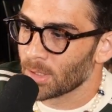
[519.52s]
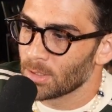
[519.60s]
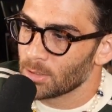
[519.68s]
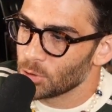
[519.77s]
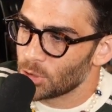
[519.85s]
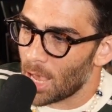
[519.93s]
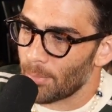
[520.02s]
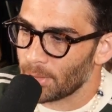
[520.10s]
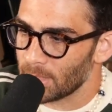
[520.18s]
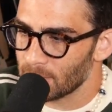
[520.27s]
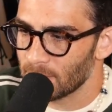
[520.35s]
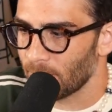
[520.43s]

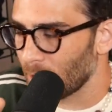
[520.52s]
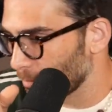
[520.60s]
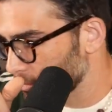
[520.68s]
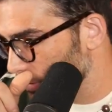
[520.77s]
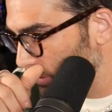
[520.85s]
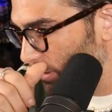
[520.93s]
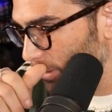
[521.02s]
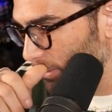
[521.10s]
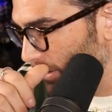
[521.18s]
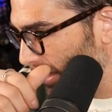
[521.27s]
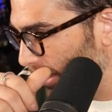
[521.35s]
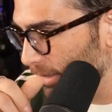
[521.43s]
Japanese developers, on the other hand,